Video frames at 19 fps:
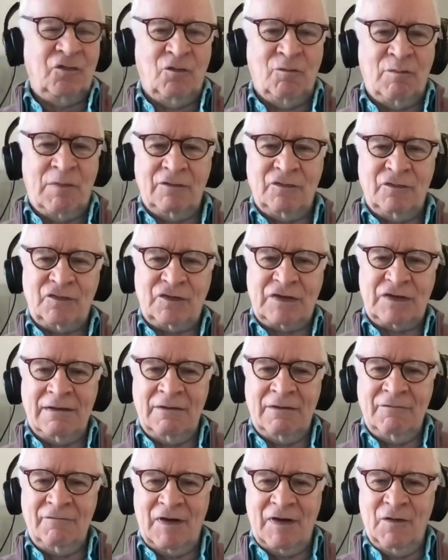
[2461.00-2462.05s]
almost
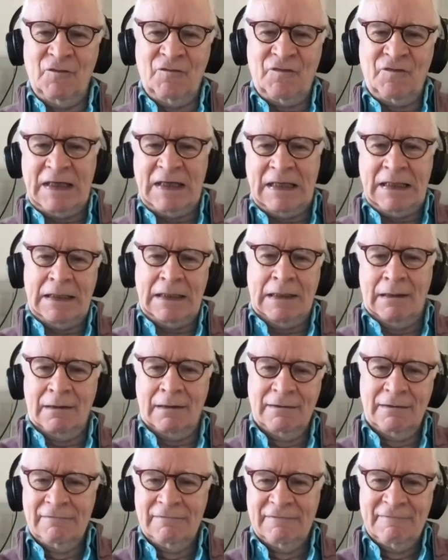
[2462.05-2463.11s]
kind of over here,
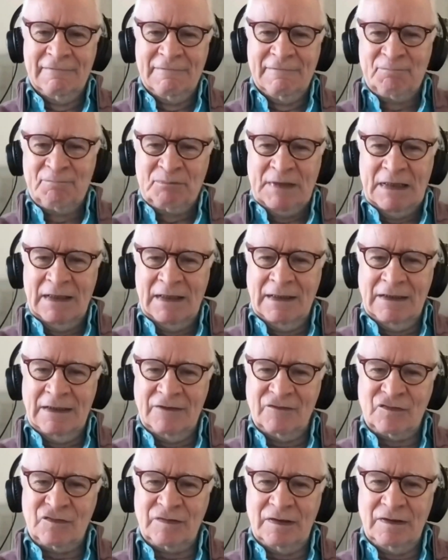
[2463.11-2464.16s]
and
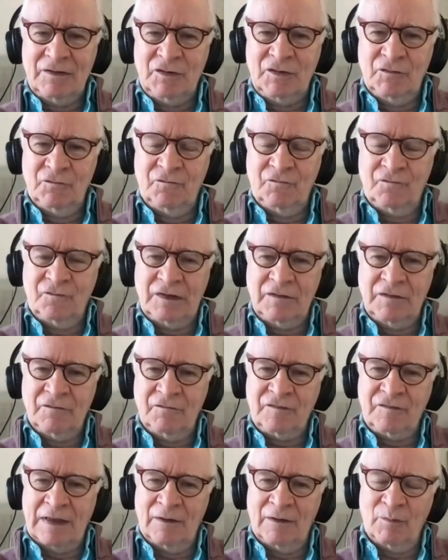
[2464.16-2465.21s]
it's
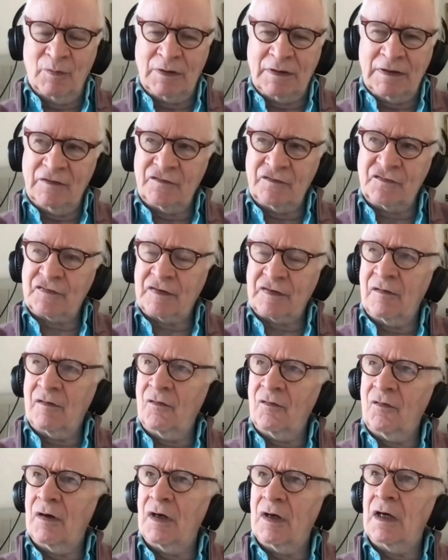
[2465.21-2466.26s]
you've dealt with it
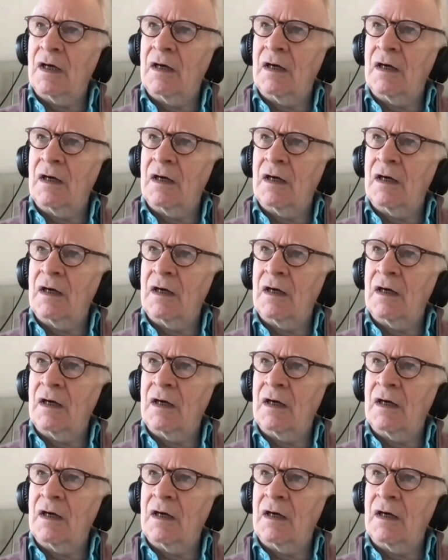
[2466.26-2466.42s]
so